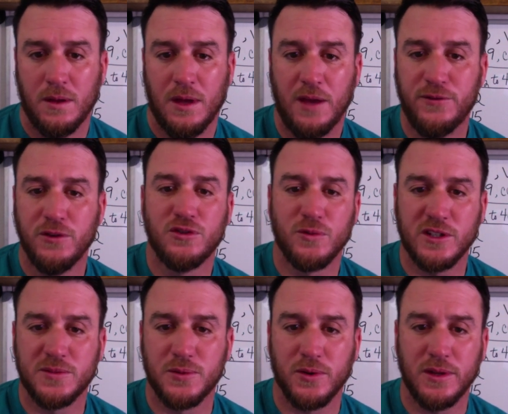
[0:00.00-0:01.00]
hey, future
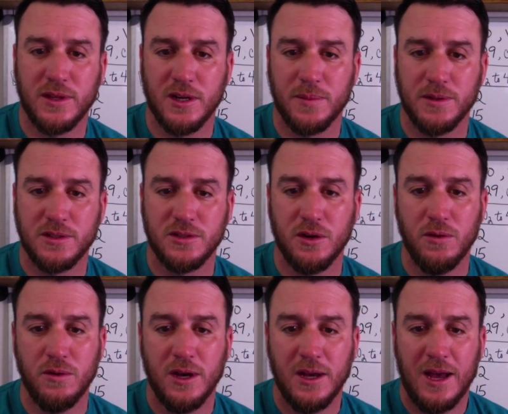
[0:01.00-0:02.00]
respiratory therapist,
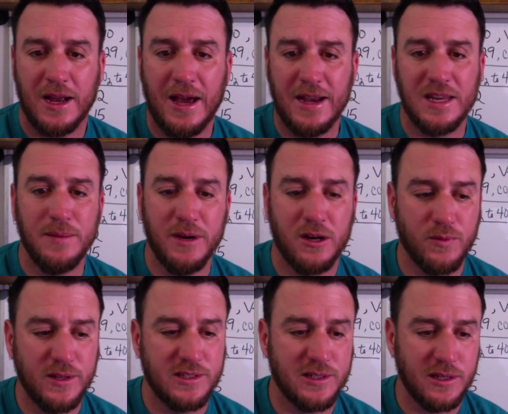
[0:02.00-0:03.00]
so I got an email
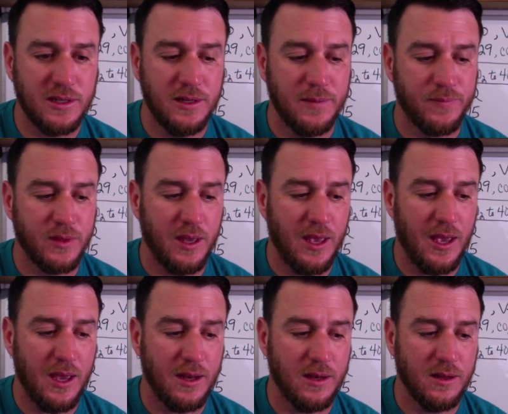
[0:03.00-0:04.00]
recently
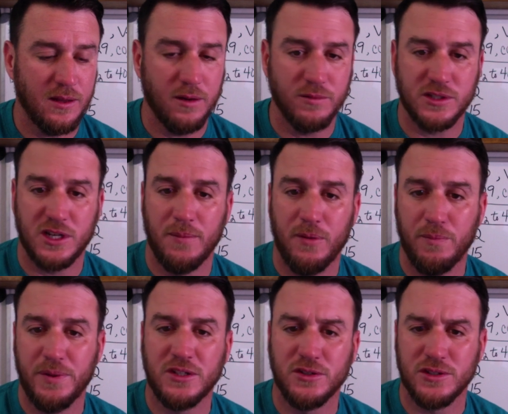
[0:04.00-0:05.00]
and there was a couple
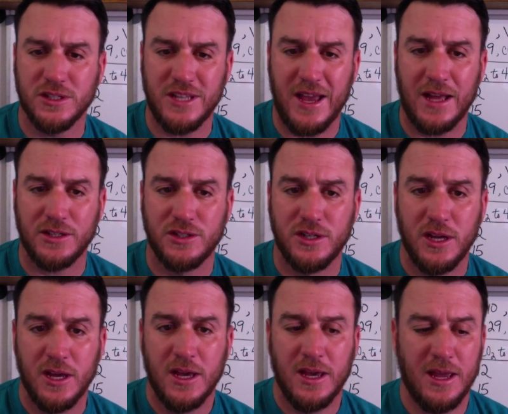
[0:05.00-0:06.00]
of pictures attached,
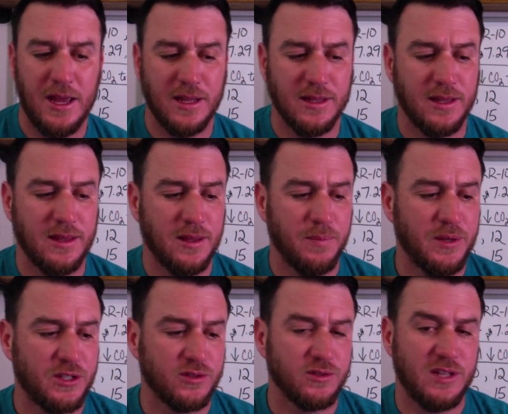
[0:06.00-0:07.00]
and the
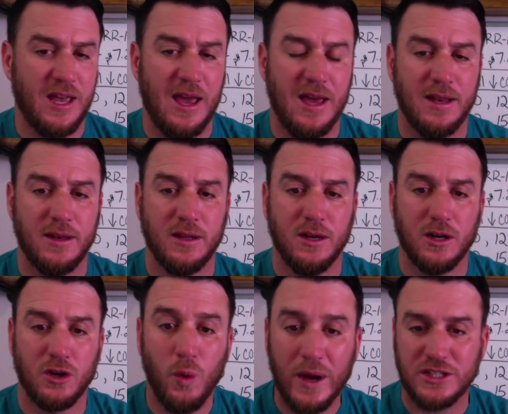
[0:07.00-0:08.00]
pictures had
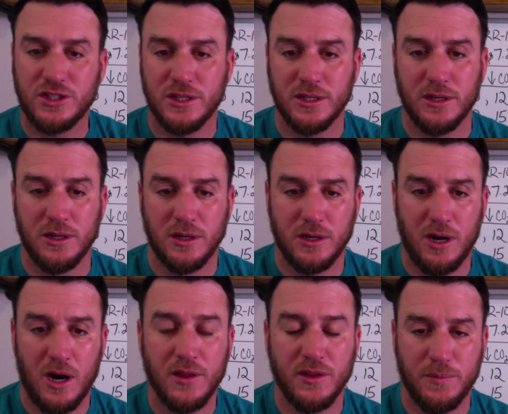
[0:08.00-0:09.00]
a question
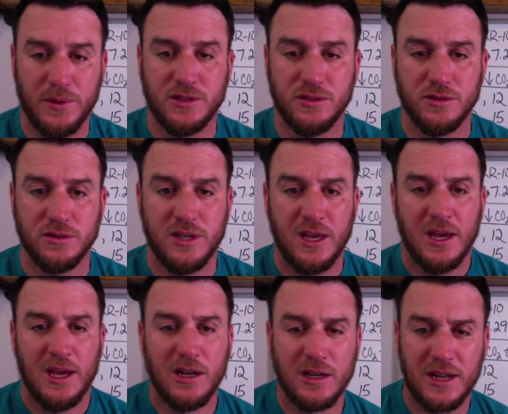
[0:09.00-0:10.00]
on the pictures.
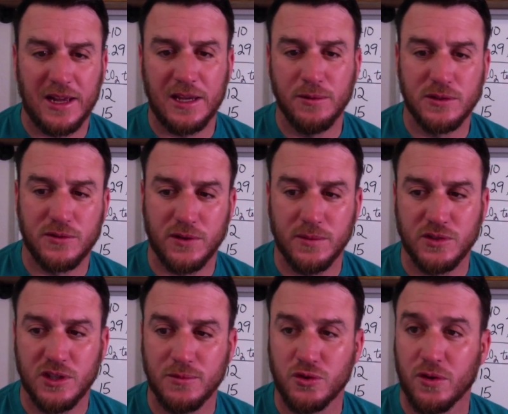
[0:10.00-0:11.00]
It looked like it was from
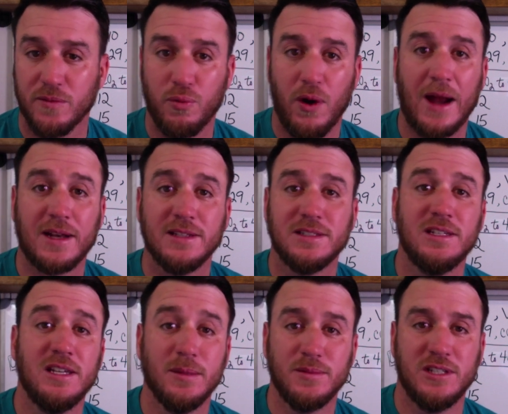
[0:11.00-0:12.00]
some sort of practice
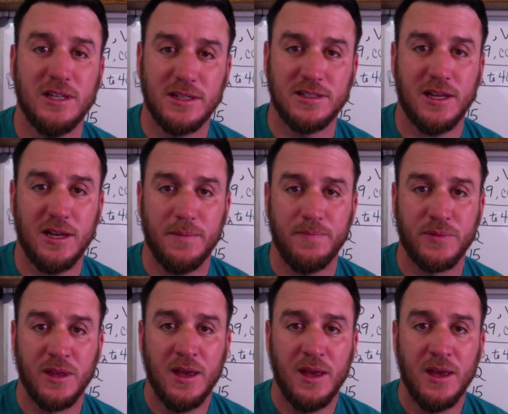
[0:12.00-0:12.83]
T M C exam,